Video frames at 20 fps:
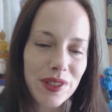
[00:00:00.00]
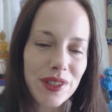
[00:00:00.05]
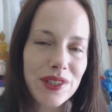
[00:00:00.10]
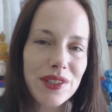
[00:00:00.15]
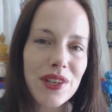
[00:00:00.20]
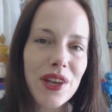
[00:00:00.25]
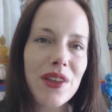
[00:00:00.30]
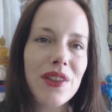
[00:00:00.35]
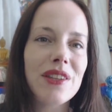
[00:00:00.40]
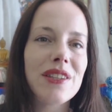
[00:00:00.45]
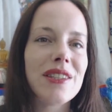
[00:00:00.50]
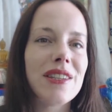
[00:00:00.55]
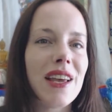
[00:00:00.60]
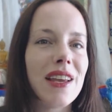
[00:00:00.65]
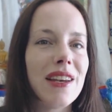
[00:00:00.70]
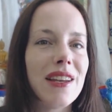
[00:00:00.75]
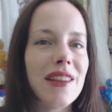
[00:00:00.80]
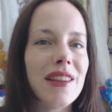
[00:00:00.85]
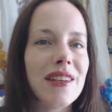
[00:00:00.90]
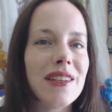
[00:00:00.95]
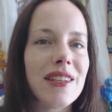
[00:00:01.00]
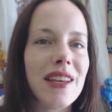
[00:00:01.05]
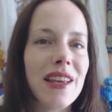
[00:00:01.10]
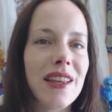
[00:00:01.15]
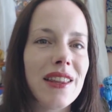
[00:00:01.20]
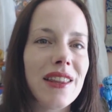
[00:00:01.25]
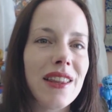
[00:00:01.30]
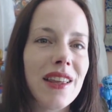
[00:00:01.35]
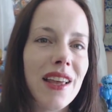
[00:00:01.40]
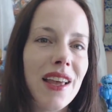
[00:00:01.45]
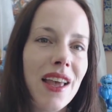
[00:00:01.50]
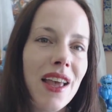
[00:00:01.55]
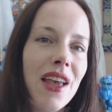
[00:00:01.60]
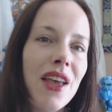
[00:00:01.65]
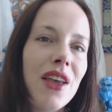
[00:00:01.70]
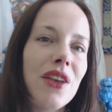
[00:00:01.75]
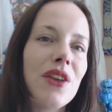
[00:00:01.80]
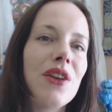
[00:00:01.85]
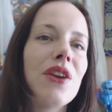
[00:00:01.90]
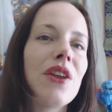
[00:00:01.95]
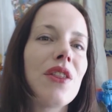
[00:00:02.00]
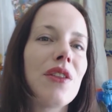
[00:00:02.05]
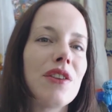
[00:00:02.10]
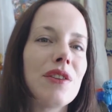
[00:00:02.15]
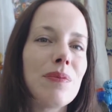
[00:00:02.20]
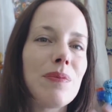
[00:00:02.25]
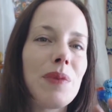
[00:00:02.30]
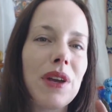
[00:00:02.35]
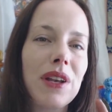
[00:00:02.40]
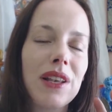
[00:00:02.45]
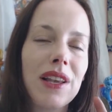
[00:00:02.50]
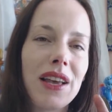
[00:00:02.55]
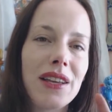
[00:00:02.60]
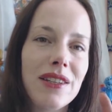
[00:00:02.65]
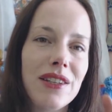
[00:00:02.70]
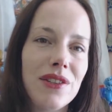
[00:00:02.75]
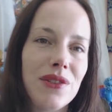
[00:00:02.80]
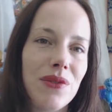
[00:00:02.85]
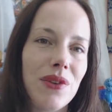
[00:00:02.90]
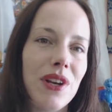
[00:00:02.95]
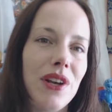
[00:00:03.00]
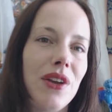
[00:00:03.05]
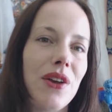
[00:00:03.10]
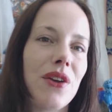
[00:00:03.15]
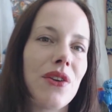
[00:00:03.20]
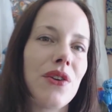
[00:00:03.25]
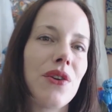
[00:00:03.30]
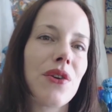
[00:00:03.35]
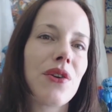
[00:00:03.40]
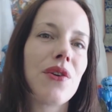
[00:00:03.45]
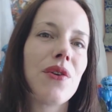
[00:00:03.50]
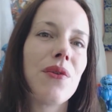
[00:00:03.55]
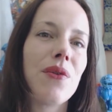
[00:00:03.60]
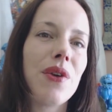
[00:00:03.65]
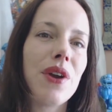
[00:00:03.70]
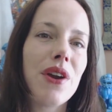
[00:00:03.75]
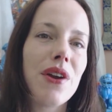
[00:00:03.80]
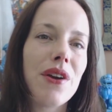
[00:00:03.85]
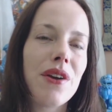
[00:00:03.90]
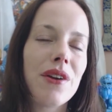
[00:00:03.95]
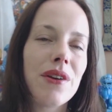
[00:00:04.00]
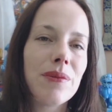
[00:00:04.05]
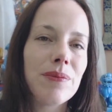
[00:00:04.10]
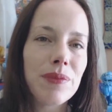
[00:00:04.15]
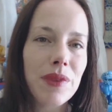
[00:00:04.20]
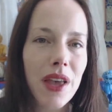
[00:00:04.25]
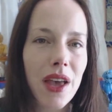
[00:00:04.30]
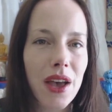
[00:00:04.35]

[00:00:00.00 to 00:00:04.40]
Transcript: So the sun in the 10th, the spotlight is really on your career,